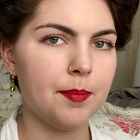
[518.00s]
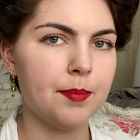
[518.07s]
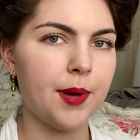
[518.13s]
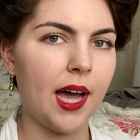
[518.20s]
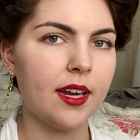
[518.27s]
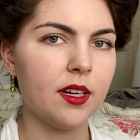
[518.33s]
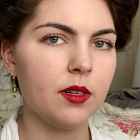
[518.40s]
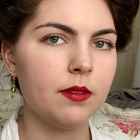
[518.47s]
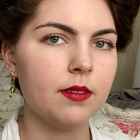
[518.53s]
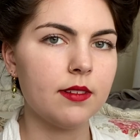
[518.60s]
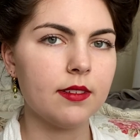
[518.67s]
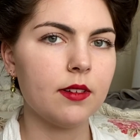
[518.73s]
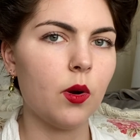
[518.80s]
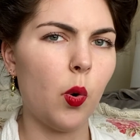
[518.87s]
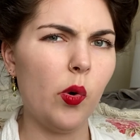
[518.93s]
bun
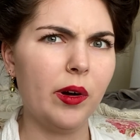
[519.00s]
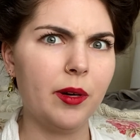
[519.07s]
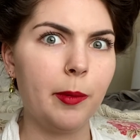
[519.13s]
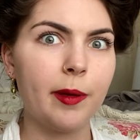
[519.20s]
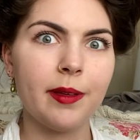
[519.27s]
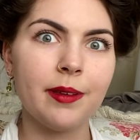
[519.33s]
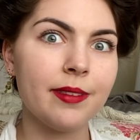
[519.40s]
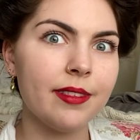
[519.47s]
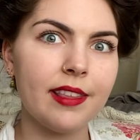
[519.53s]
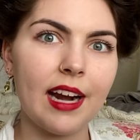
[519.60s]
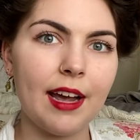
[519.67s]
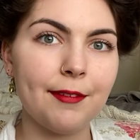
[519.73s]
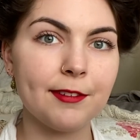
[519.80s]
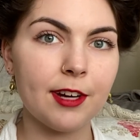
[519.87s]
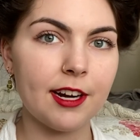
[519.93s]
orb that
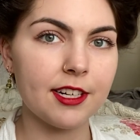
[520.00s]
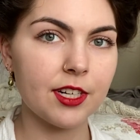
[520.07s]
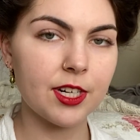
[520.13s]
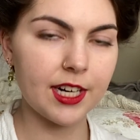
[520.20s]
I've tried to